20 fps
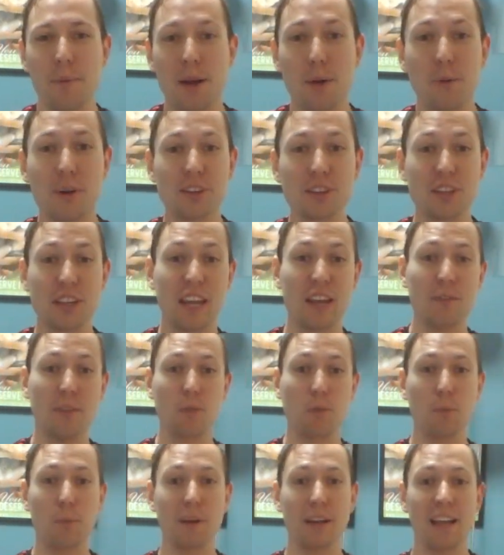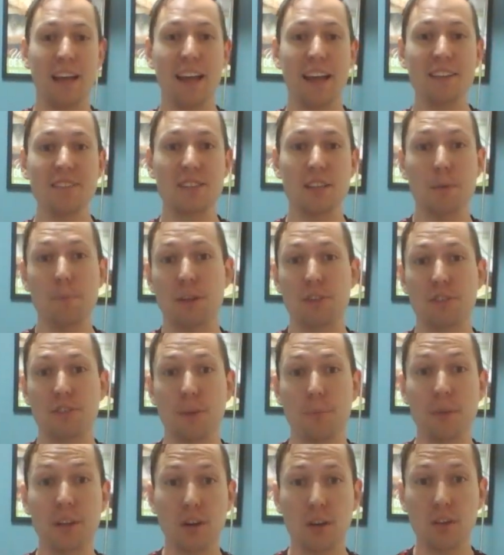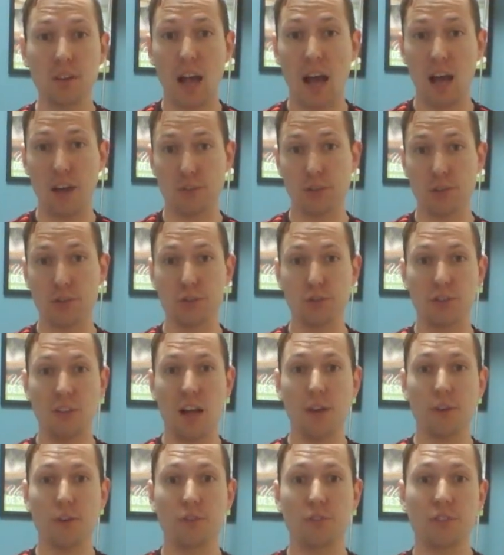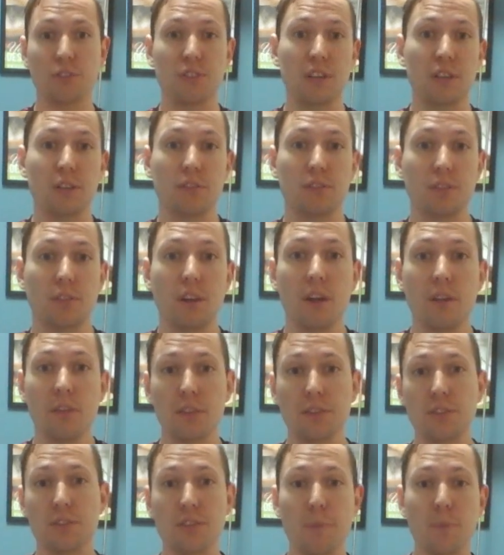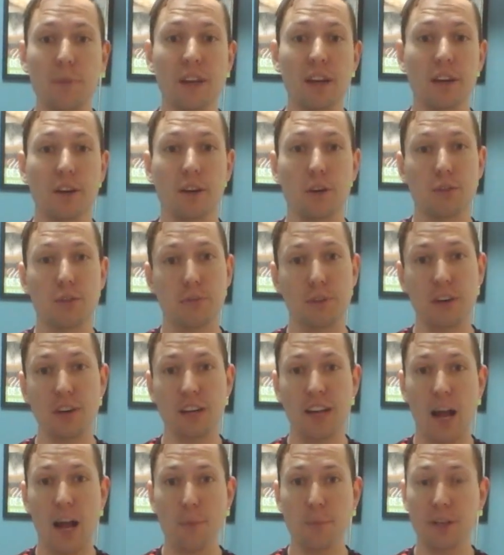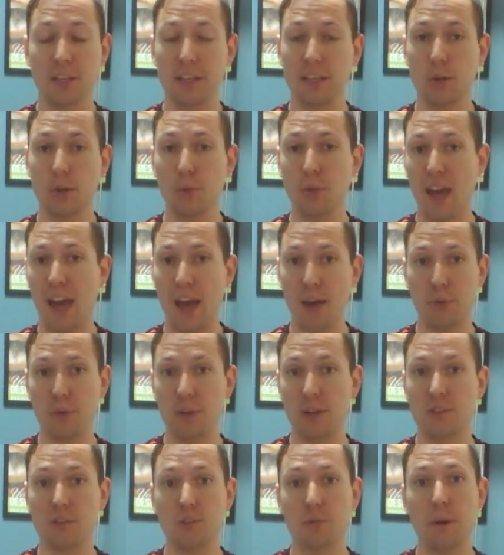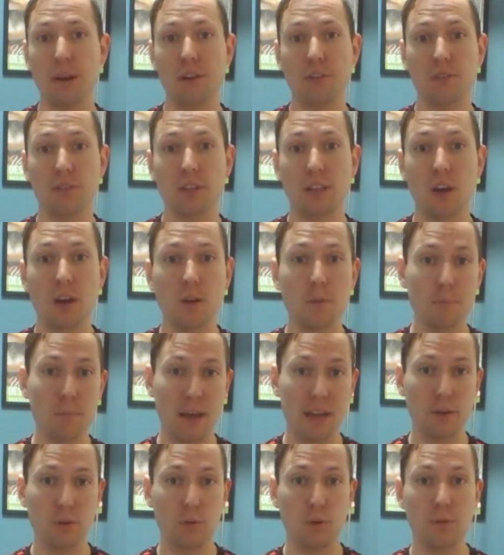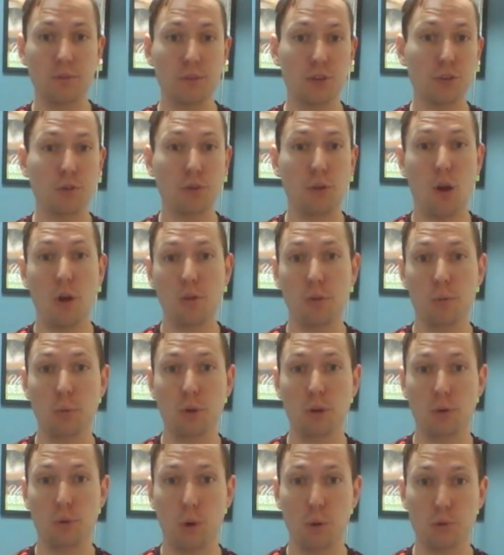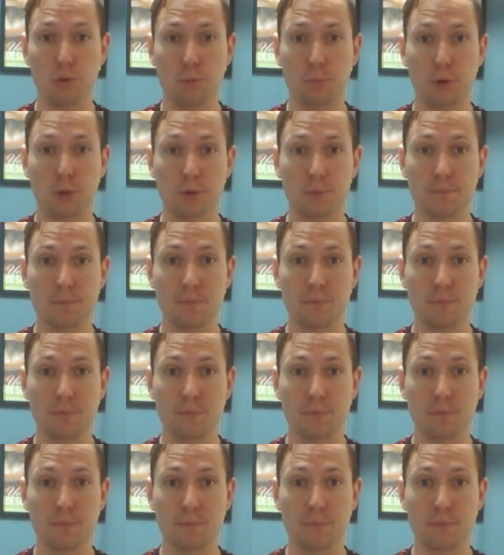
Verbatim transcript: I wanted to give everybody a heads up on something called Osgood Schlatter's disease. This is something that occurs very commonly in youth athletes, especially young men who have just gone through a growth spurt.